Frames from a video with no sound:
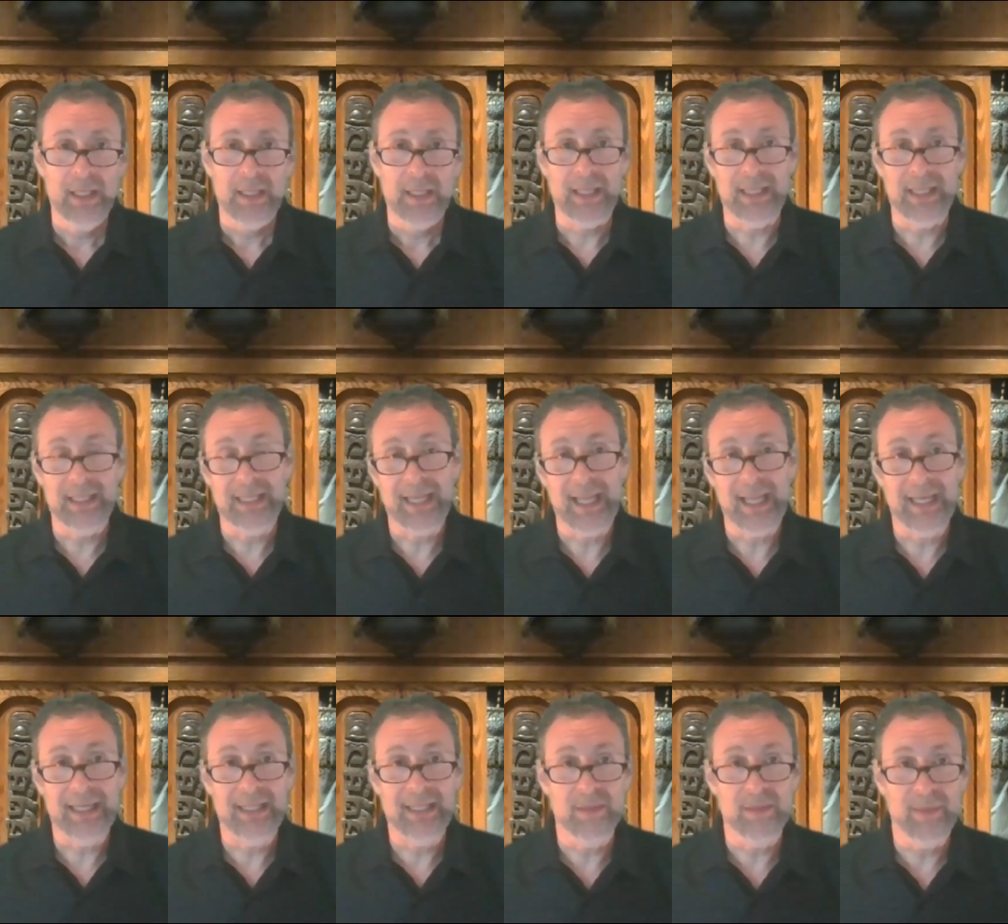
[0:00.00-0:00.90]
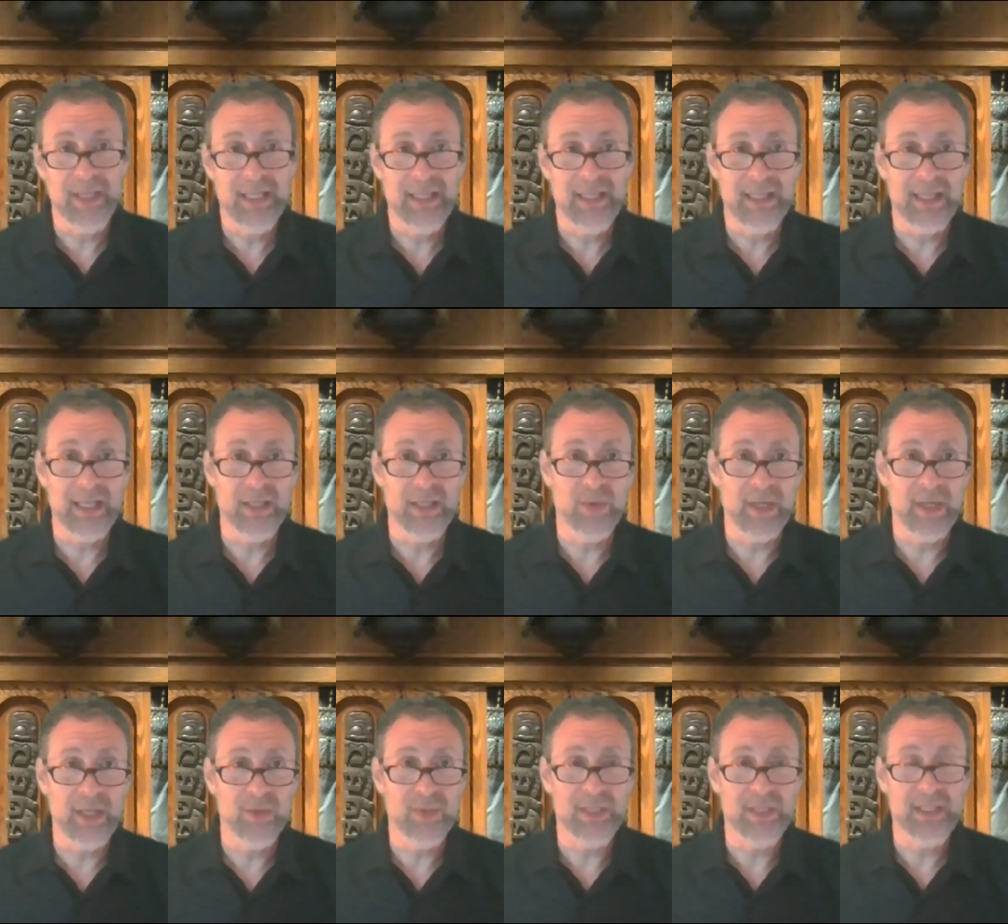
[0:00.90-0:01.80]
They indicated to me that they'd
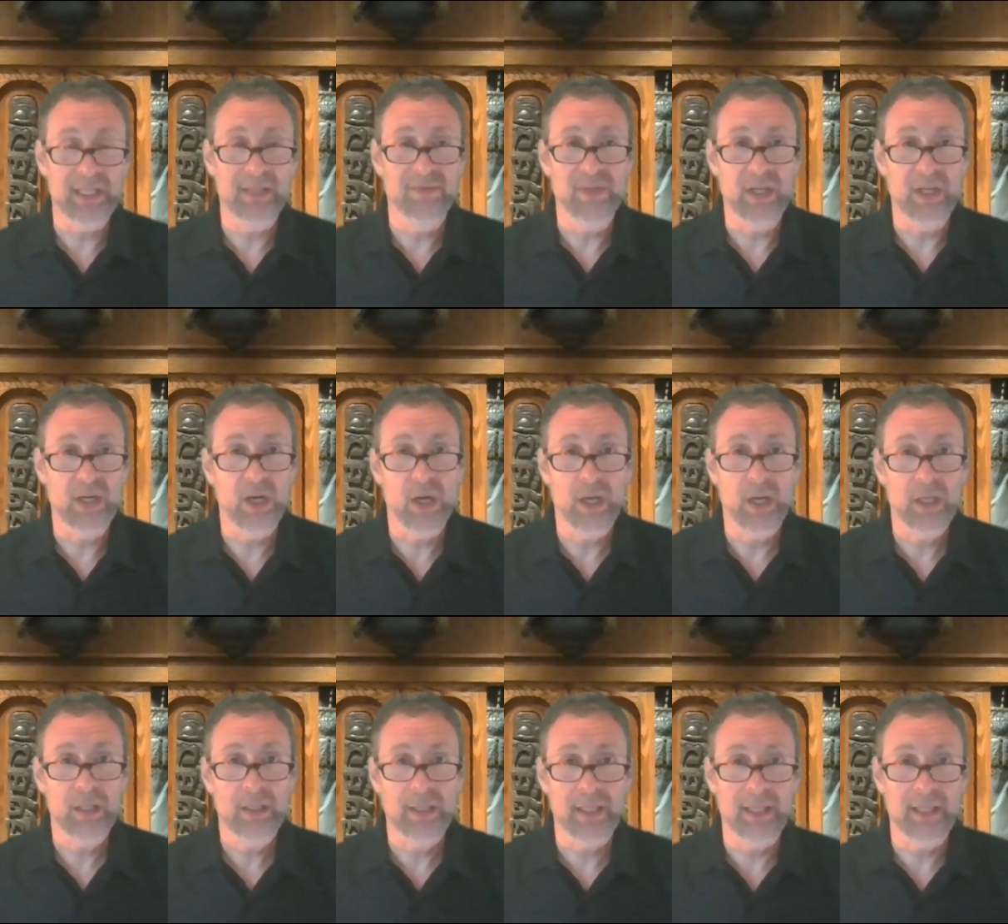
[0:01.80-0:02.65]
already received a call,